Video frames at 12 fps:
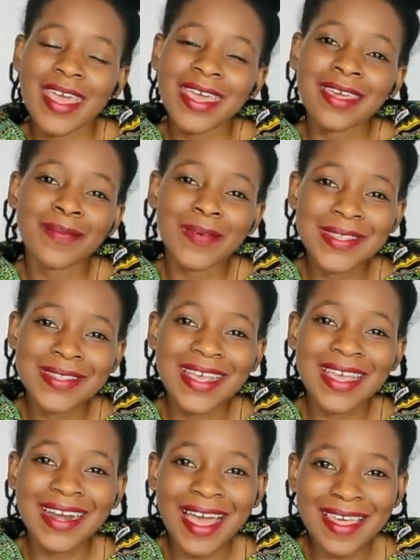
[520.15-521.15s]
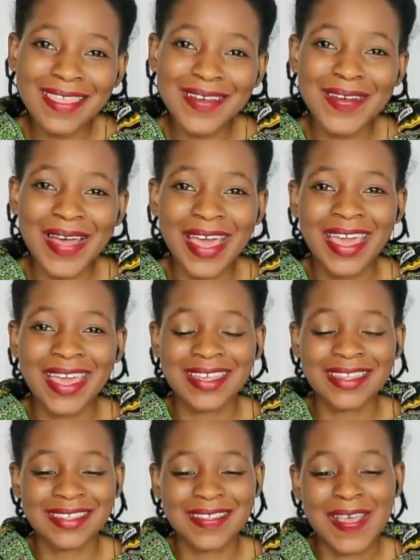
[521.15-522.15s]
i keep on saying
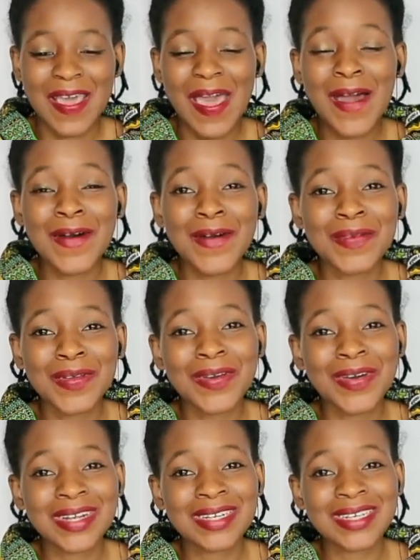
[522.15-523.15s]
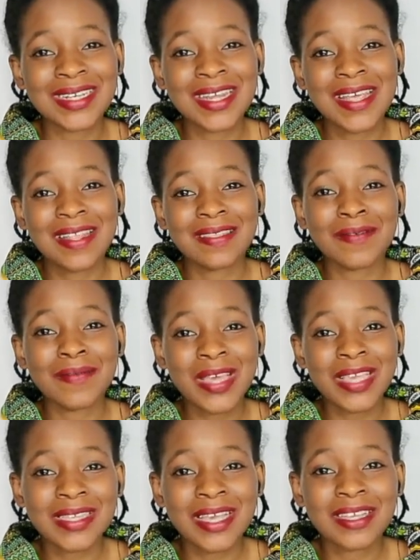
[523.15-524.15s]
otherwise i hope you got the
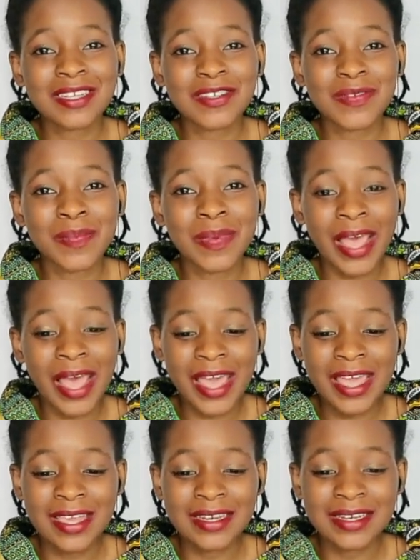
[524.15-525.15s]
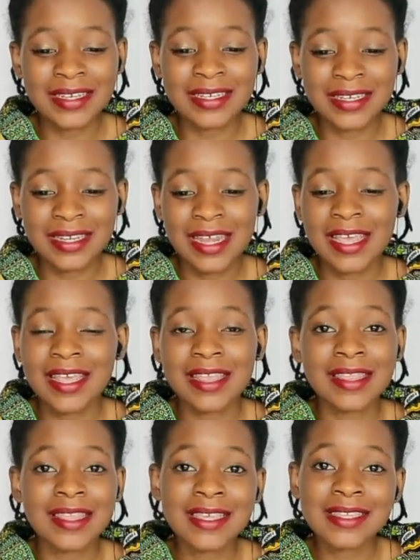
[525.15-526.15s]
message behind
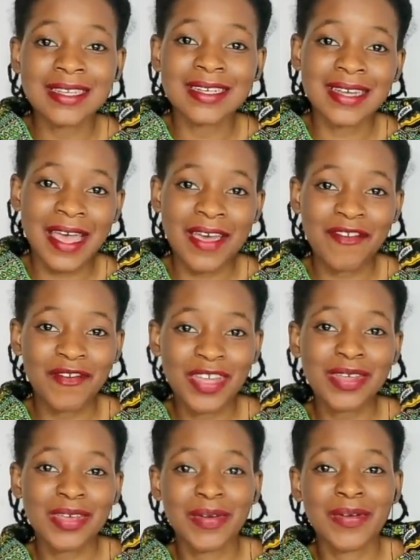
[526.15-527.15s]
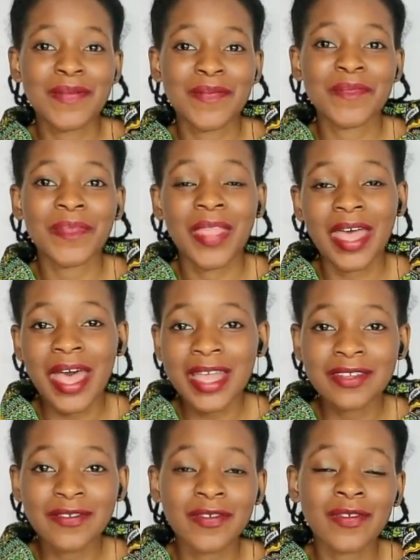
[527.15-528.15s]
this entire video
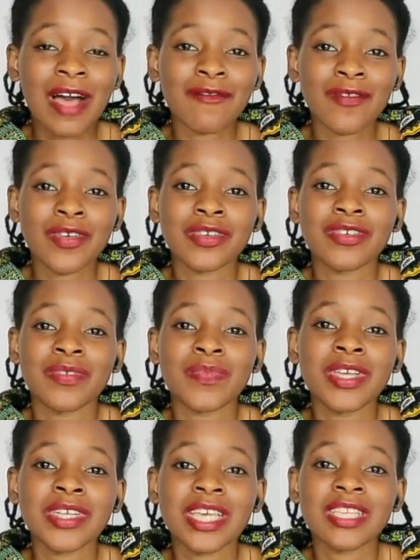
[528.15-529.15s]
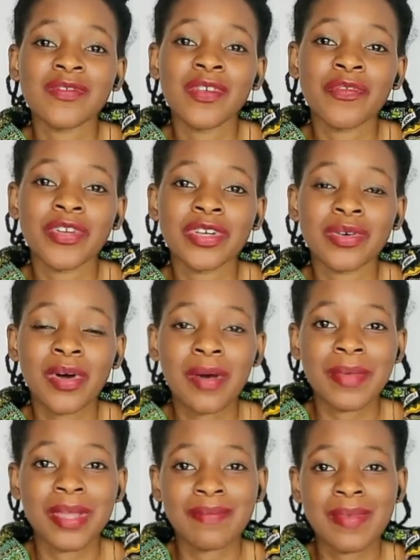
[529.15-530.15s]
and if you have contributions feel free to
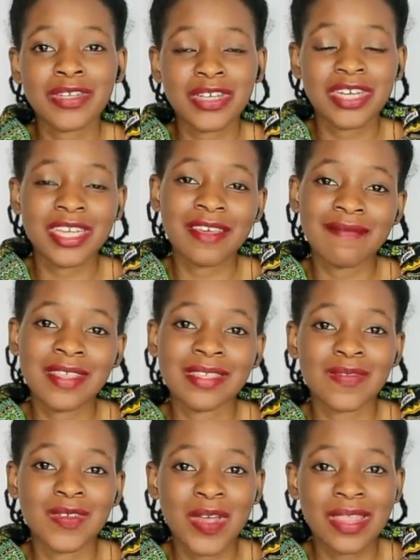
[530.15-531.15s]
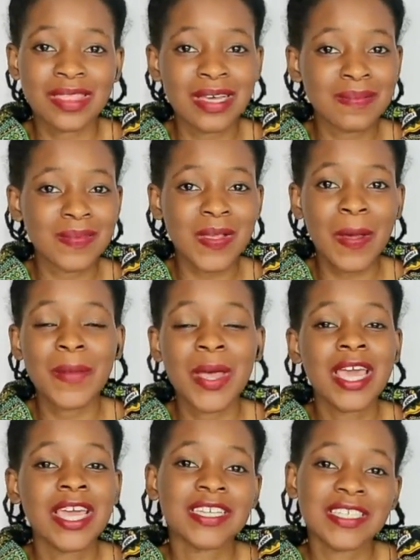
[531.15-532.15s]
comment make sure to give this video a thumbs up
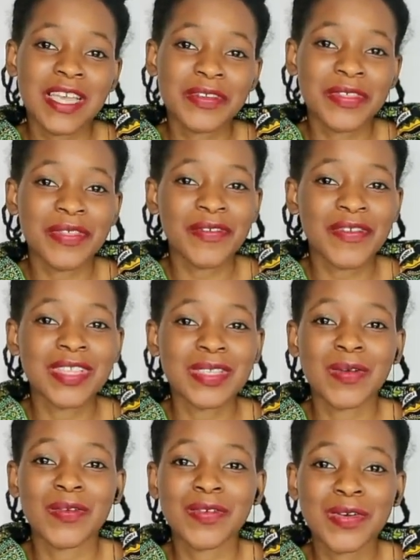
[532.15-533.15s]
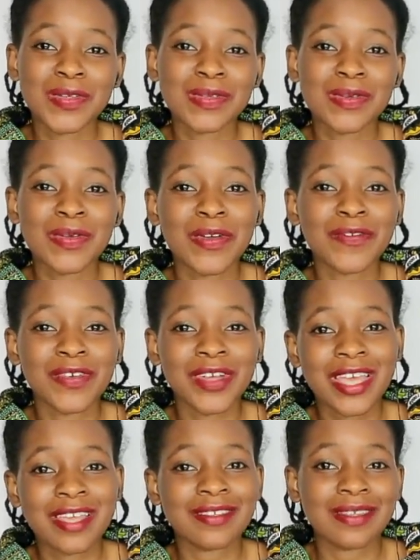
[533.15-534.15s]
share it with your friends and of course do not
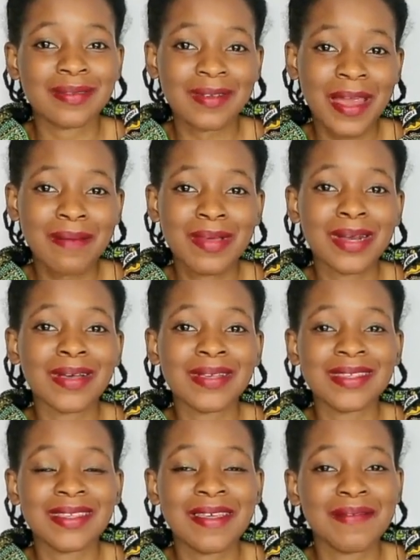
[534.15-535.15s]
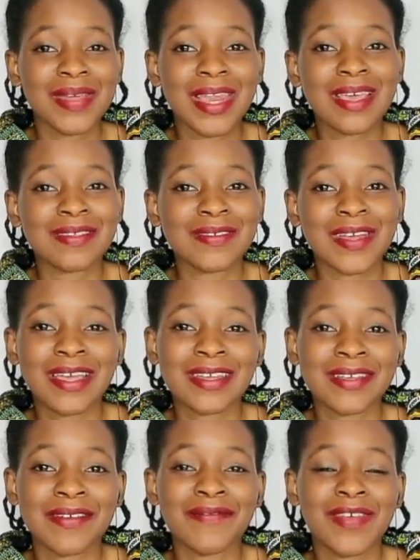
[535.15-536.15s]
forget subscribe and i'll see you in my next
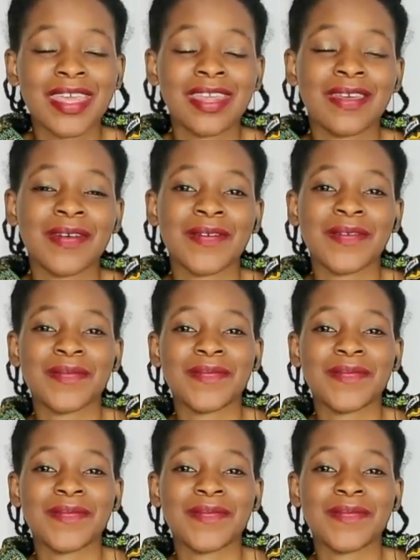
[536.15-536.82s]
reaction video